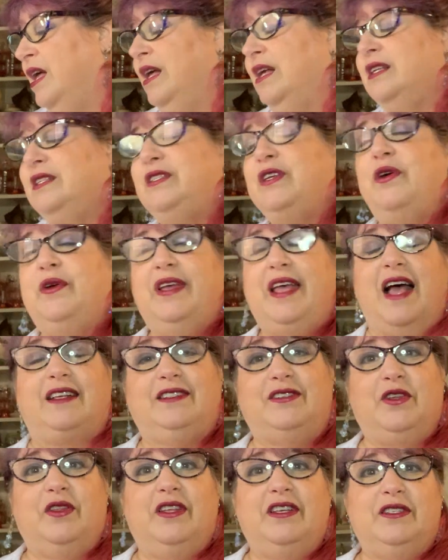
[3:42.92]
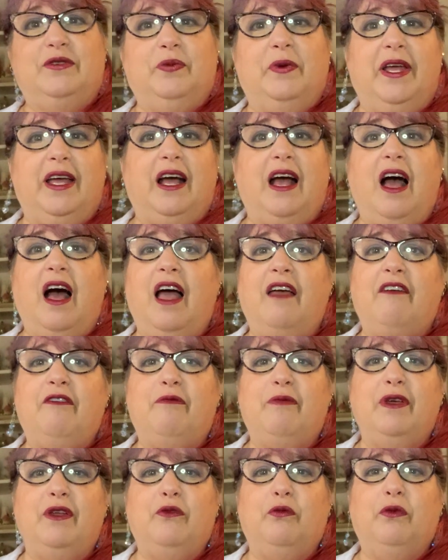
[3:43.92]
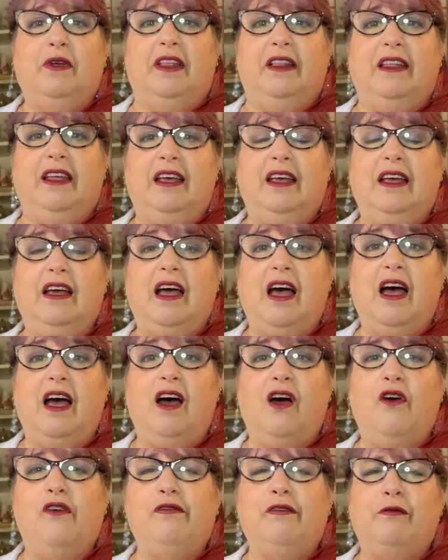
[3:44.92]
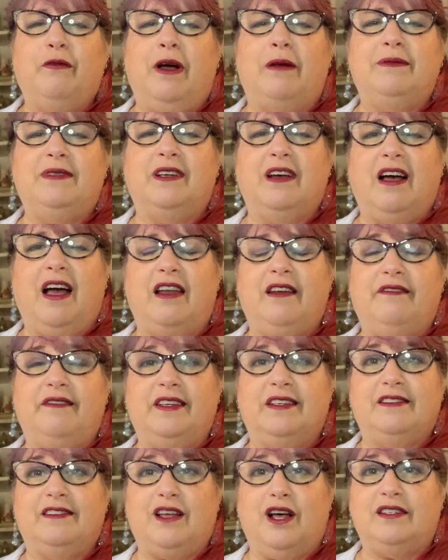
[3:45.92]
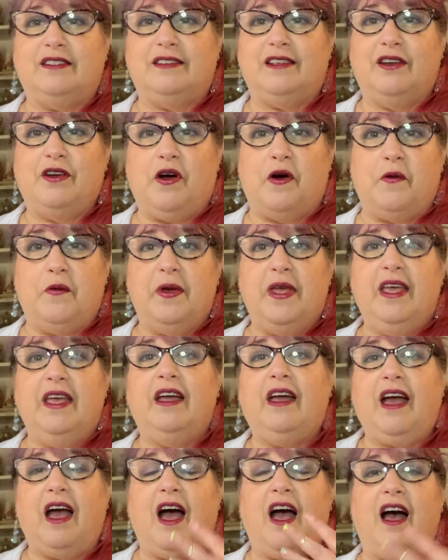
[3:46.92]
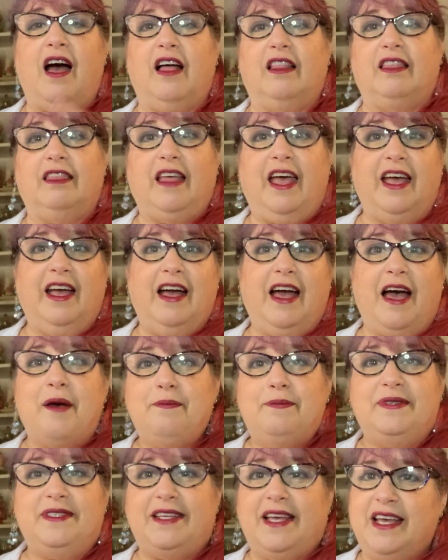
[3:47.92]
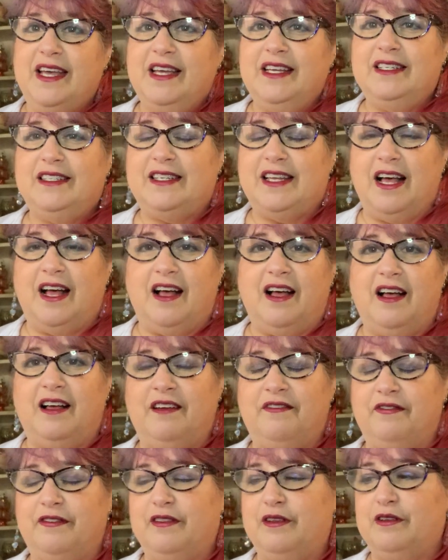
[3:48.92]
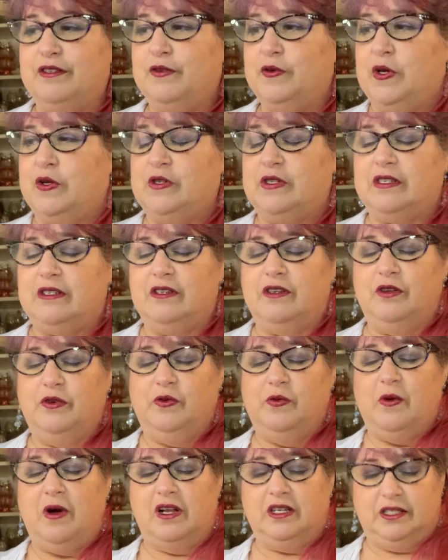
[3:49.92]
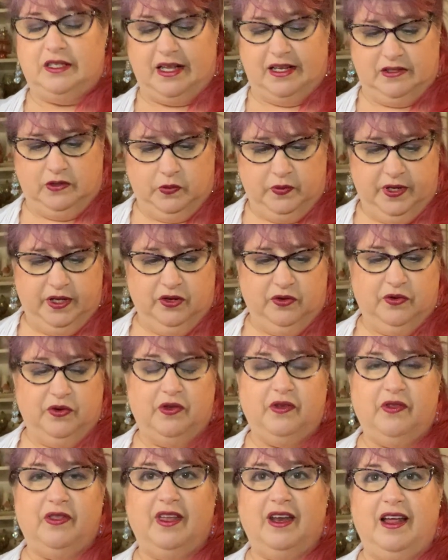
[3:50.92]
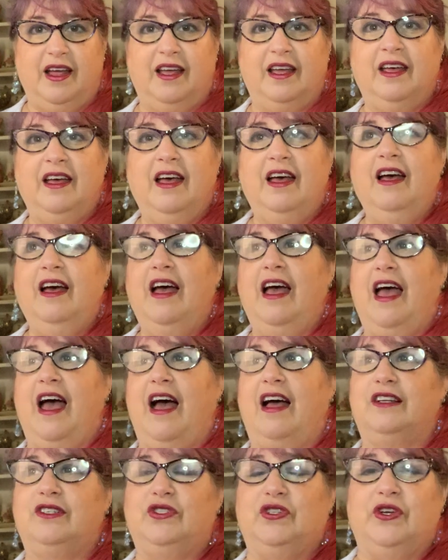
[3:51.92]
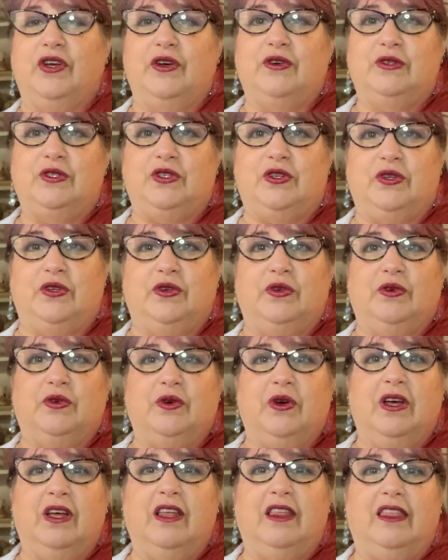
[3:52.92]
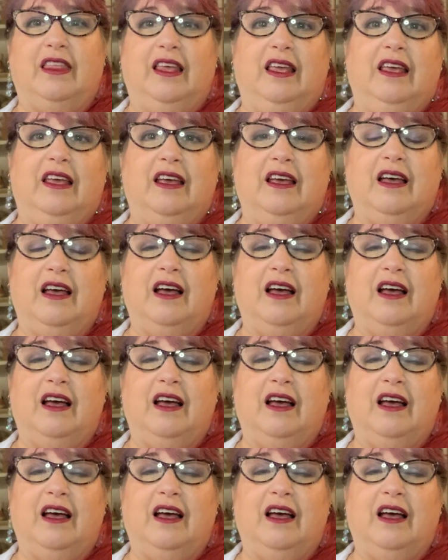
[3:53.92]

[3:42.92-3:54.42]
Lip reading: So yeah, so this week I've been really overwhelmed and kind of exhausted all week. Leg update, for those of you who watched last week, you know that I had to go to the